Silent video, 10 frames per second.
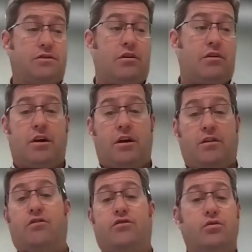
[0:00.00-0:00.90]
They're
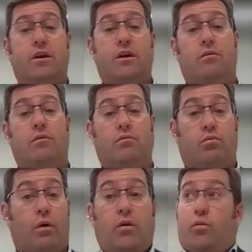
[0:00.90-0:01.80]
doing
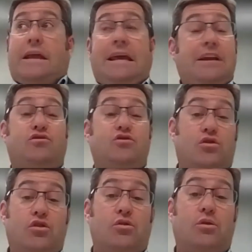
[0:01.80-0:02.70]
what we need to
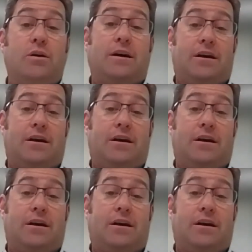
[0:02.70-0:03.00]
do